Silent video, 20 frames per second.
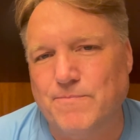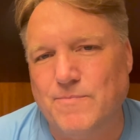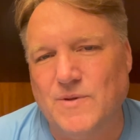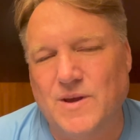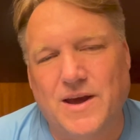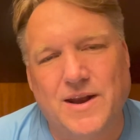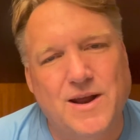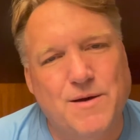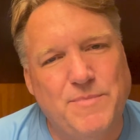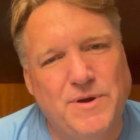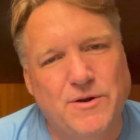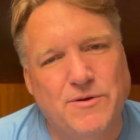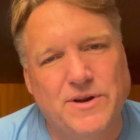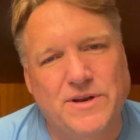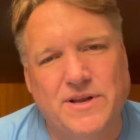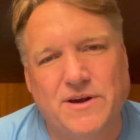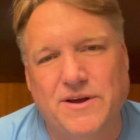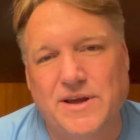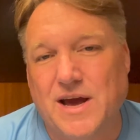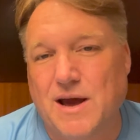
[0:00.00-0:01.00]
And I'm here to
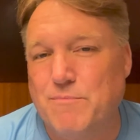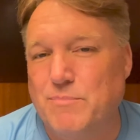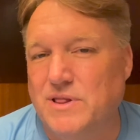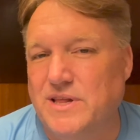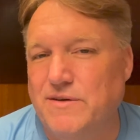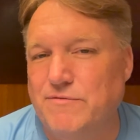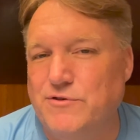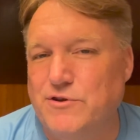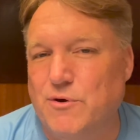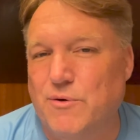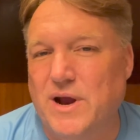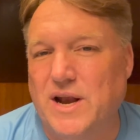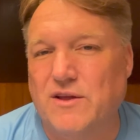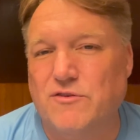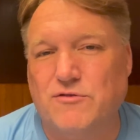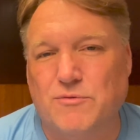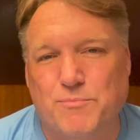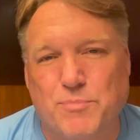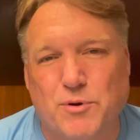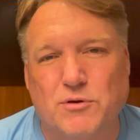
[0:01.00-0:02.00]
tell you, I believe
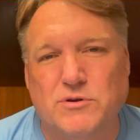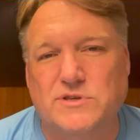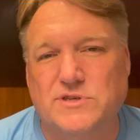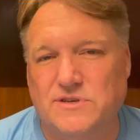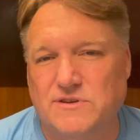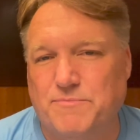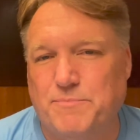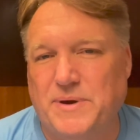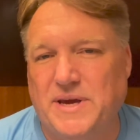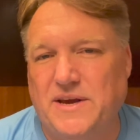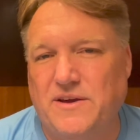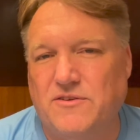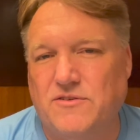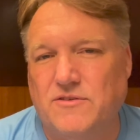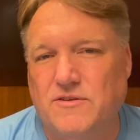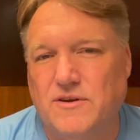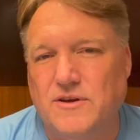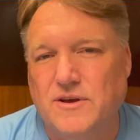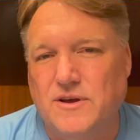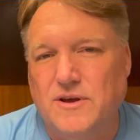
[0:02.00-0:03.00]
Joanna's a person of
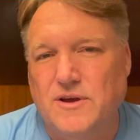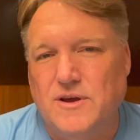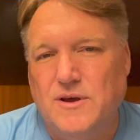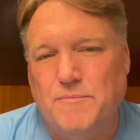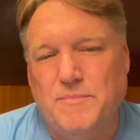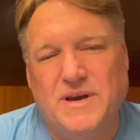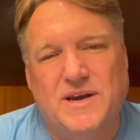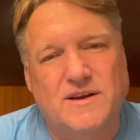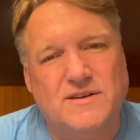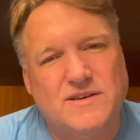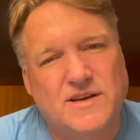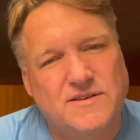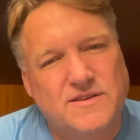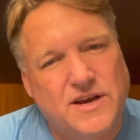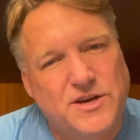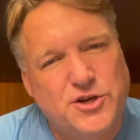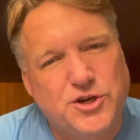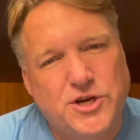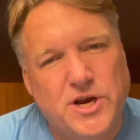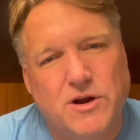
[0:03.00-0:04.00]
peace, because as
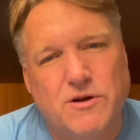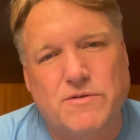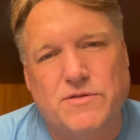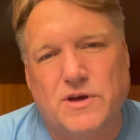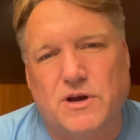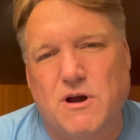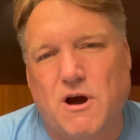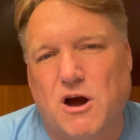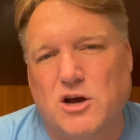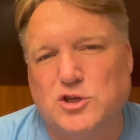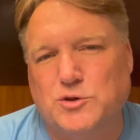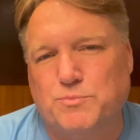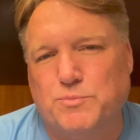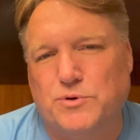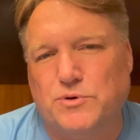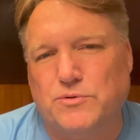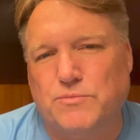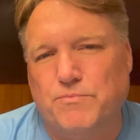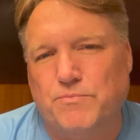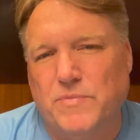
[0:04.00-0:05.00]
I shared the
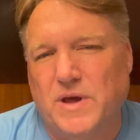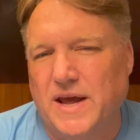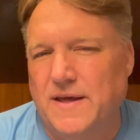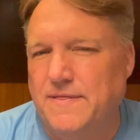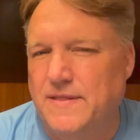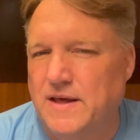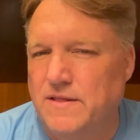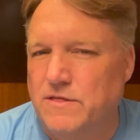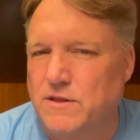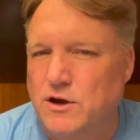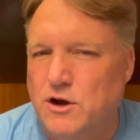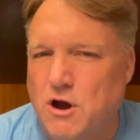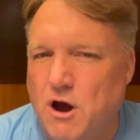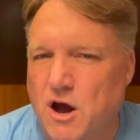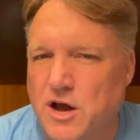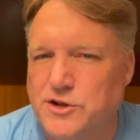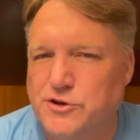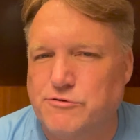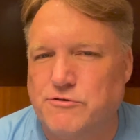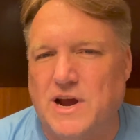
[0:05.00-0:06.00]
gospel and then the
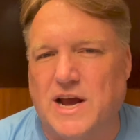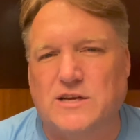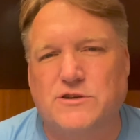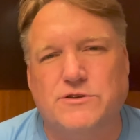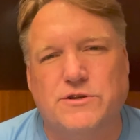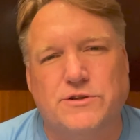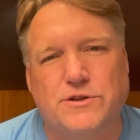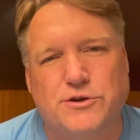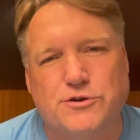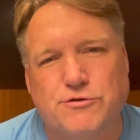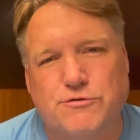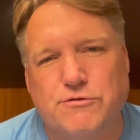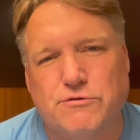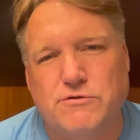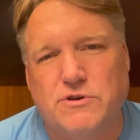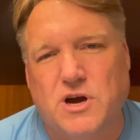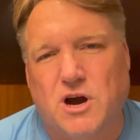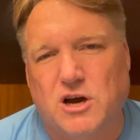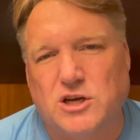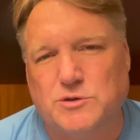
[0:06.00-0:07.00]
contrast to the
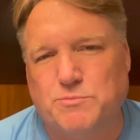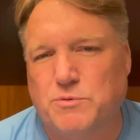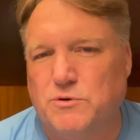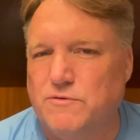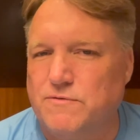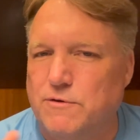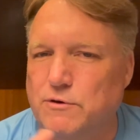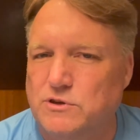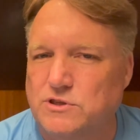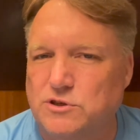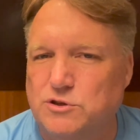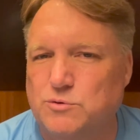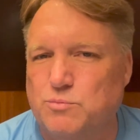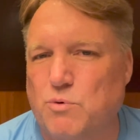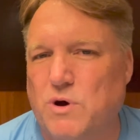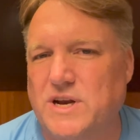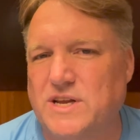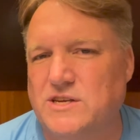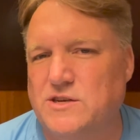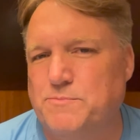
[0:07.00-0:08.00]
true gospel versus
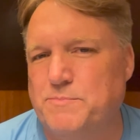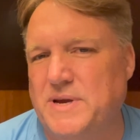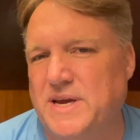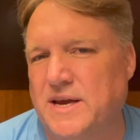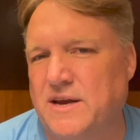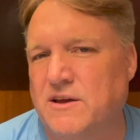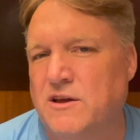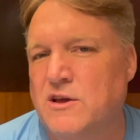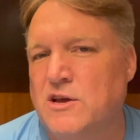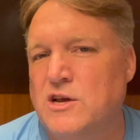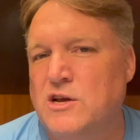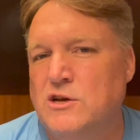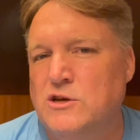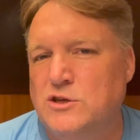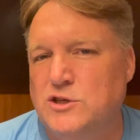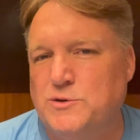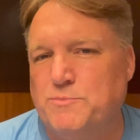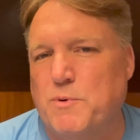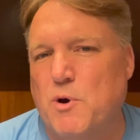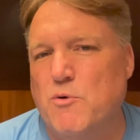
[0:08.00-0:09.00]
what is being
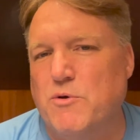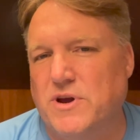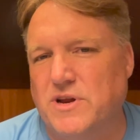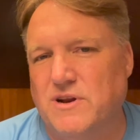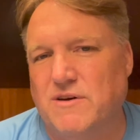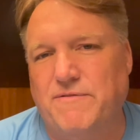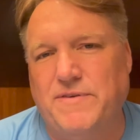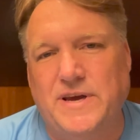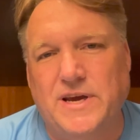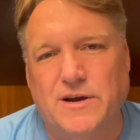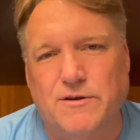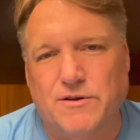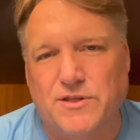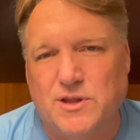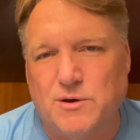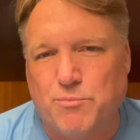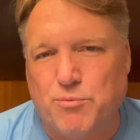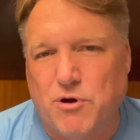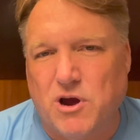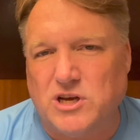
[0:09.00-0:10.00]
spoken of here in
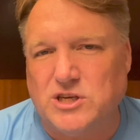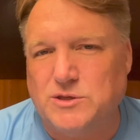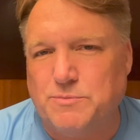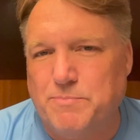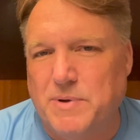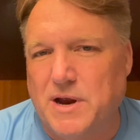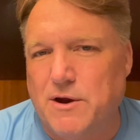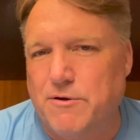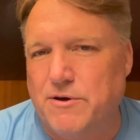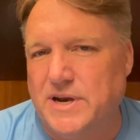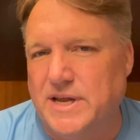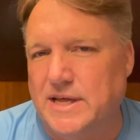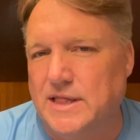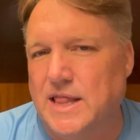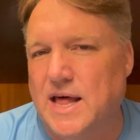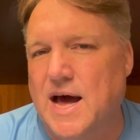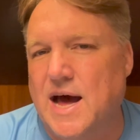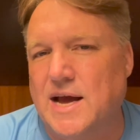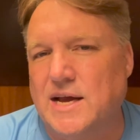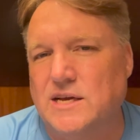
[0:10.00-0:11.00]
the prosperity
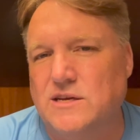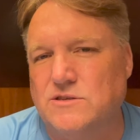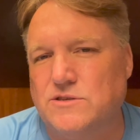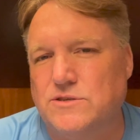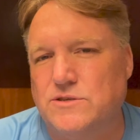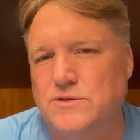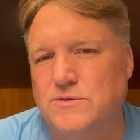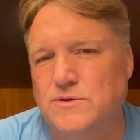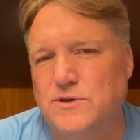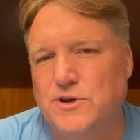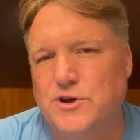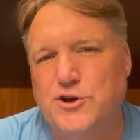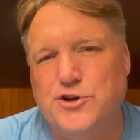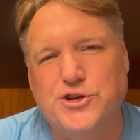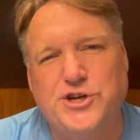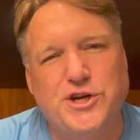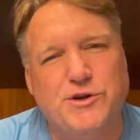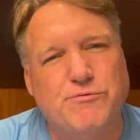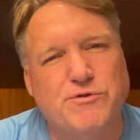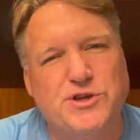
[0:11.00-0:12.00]
lies,
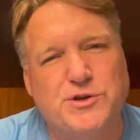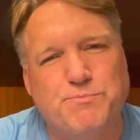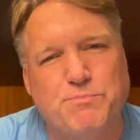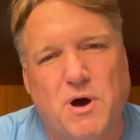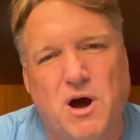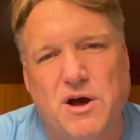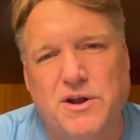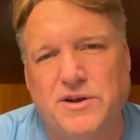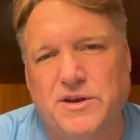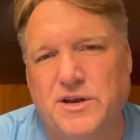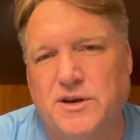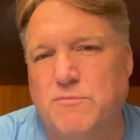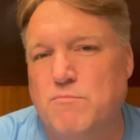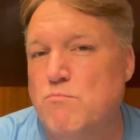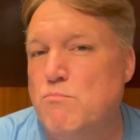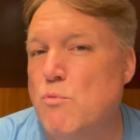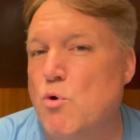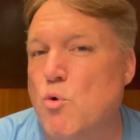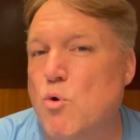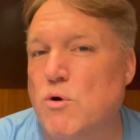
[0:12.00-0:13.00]
she responded
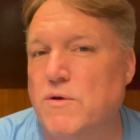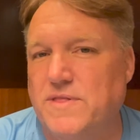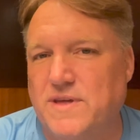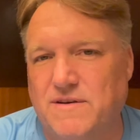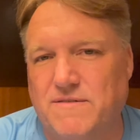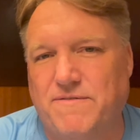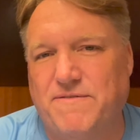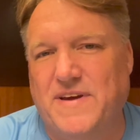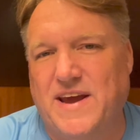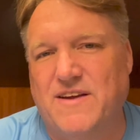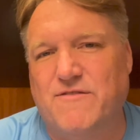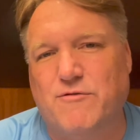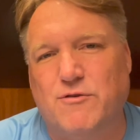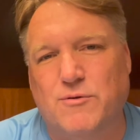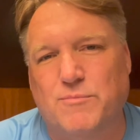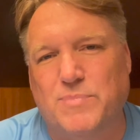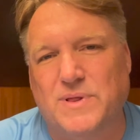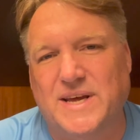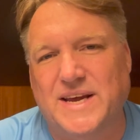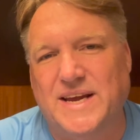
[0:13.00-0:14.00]
more than
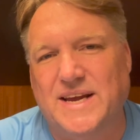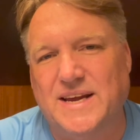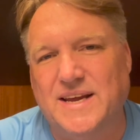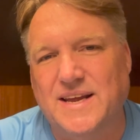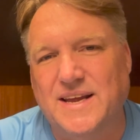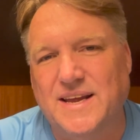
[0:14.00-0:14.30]
favorably.